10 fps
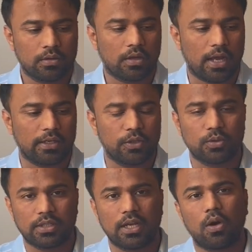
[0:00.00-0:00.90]
and you
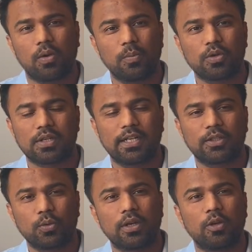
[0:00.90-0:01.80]
stay almost like
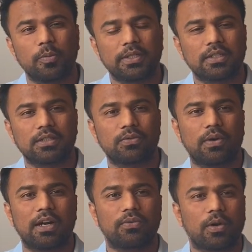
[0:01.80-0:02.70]
2 kilometers
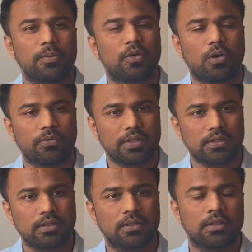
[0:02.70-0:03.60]
far from your
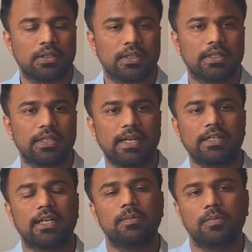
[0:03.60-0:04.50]
office, that
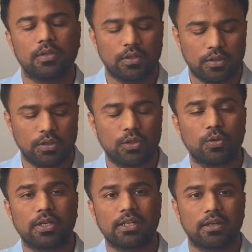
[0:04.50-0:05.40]
time you
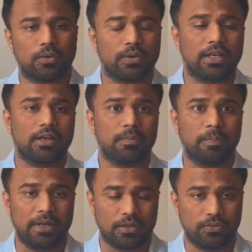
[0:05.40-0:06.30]
can avail a
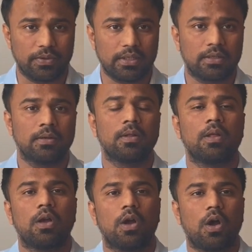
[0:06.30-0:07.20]
benefit
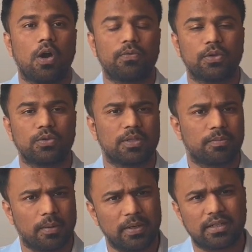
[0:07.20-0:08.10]
of using
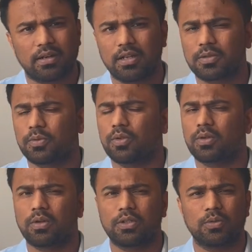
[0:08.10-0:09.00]
public transport
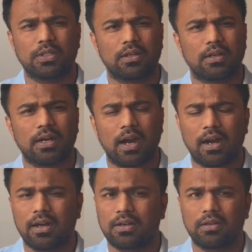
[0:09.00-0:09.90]
or using a
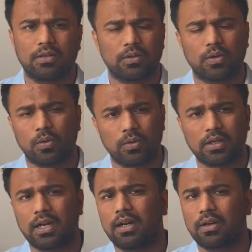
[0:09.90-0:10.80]
car, your own
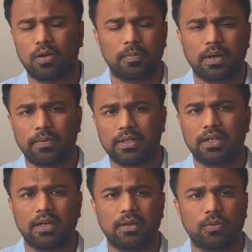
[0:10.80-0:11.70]
car or private
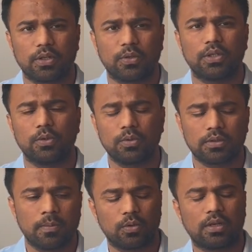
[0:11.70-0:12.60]
car, what you use,
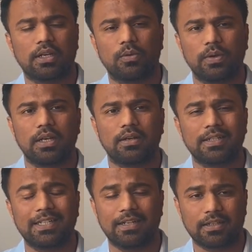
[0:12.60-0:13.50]
you can avail a
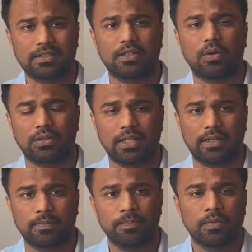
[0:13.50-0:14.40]
deduction on that.